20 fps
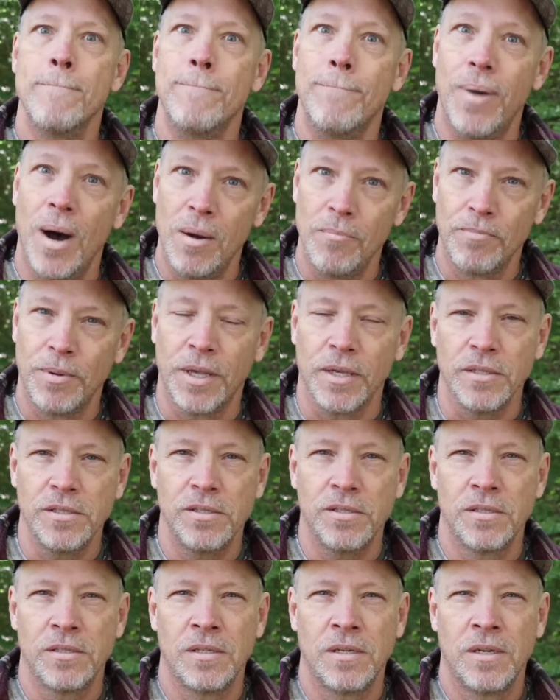
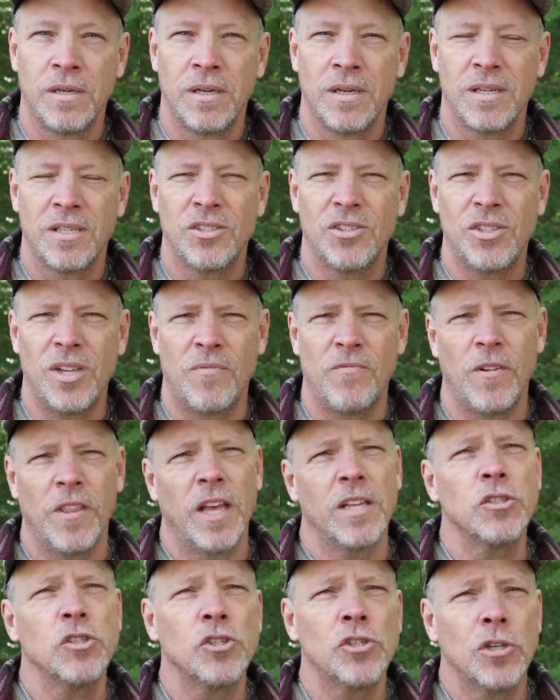bumpkiss, except for
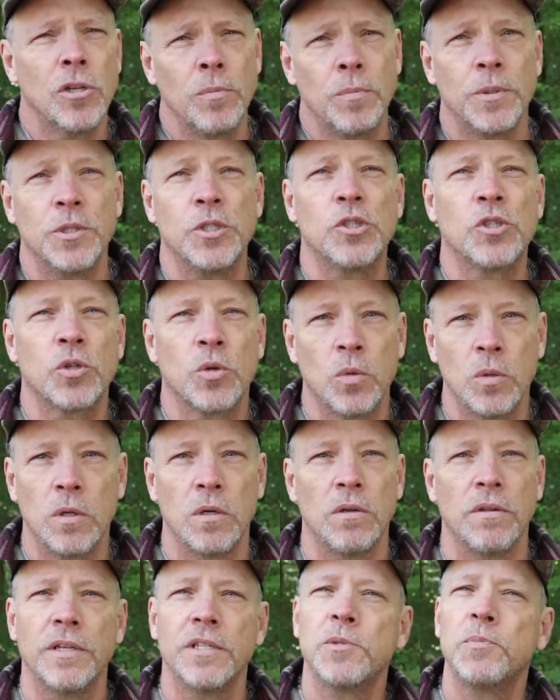that stupid
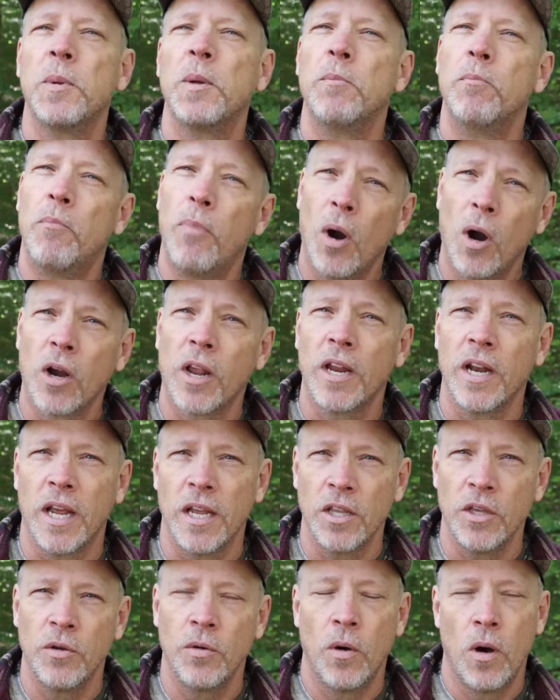squirrel that's been barking
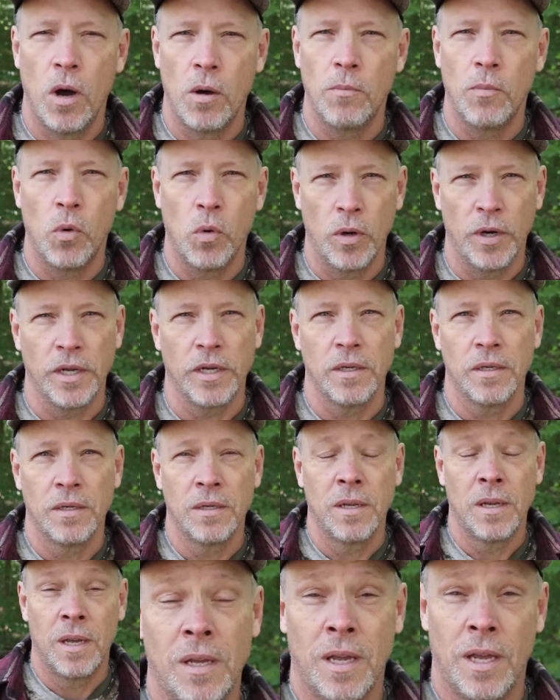at you all morning.
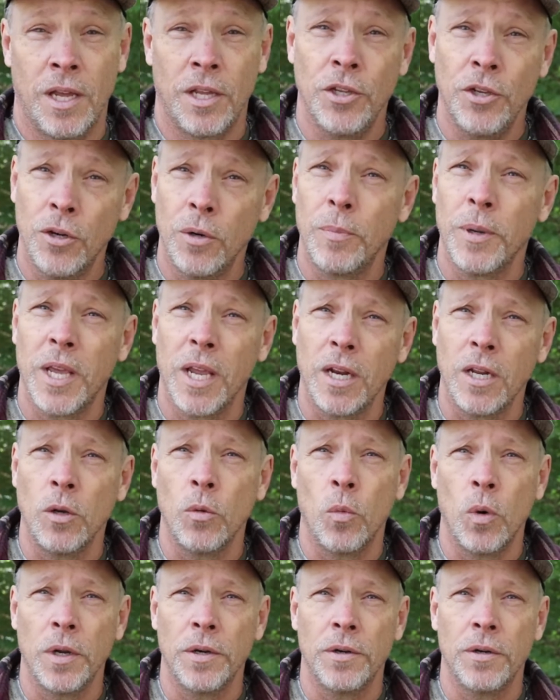And you're beginning to
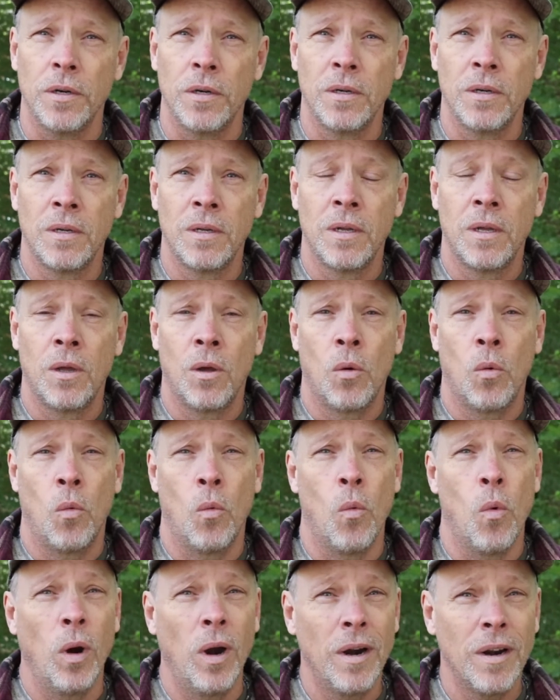wonder,
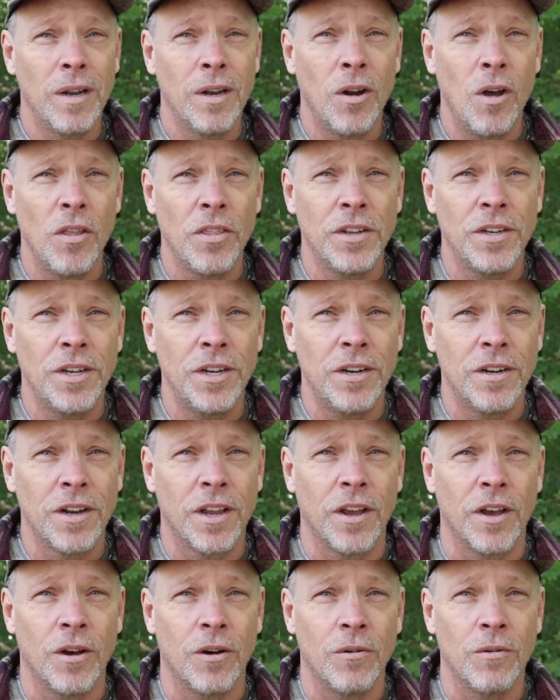where did all the deer
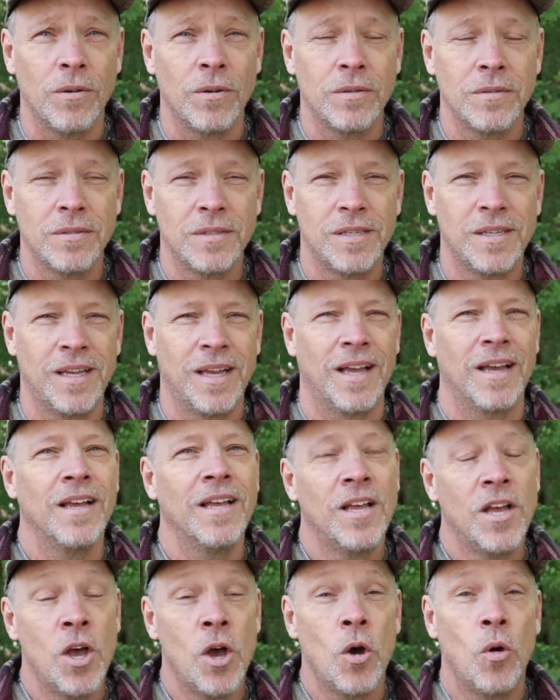go?
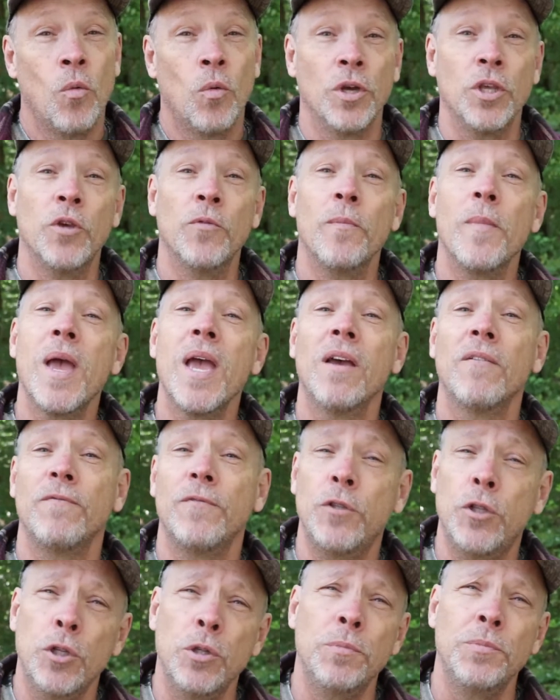Well, you may
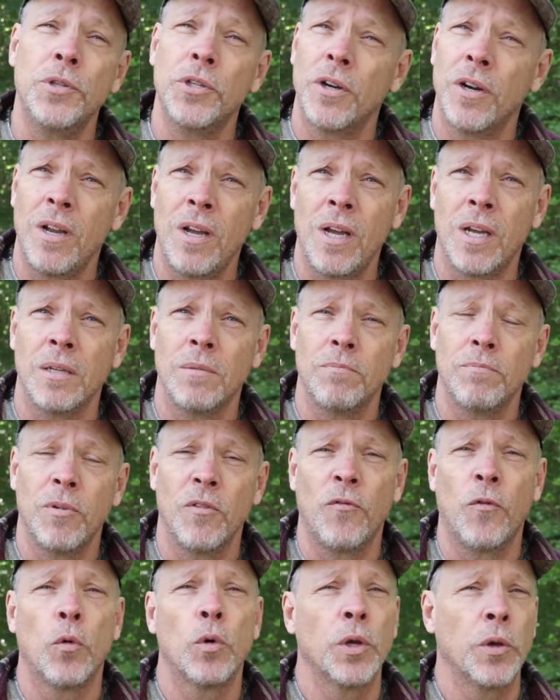have doomed your hunt
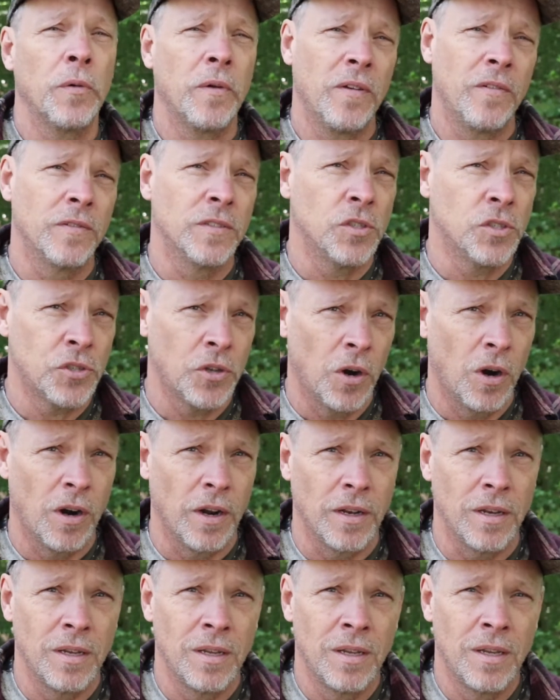before you even
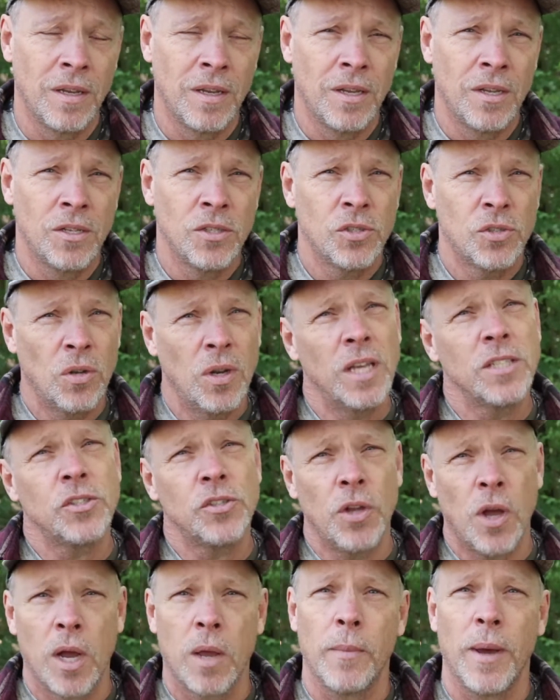started. So let's
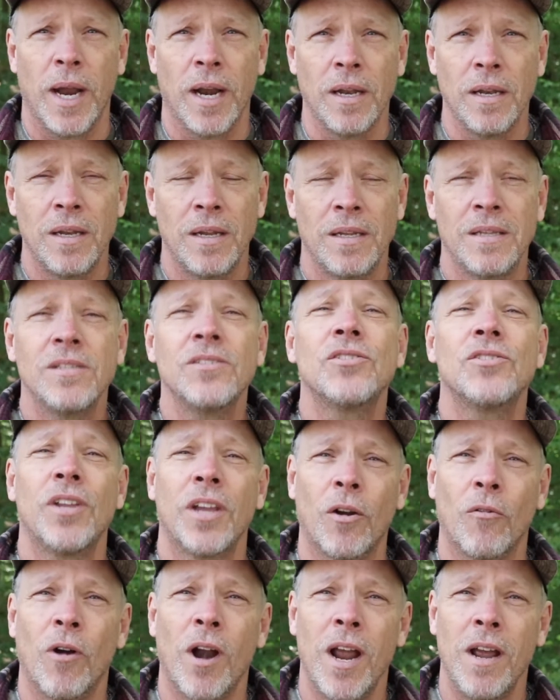talk about it.
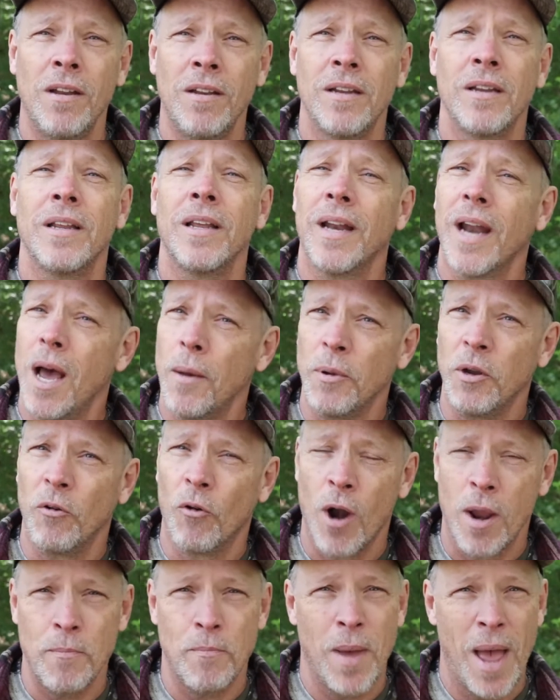Stick around and I'll be
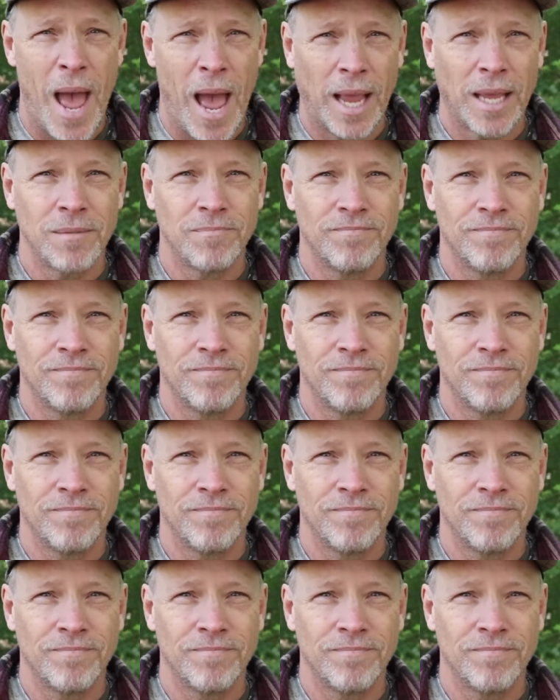right back.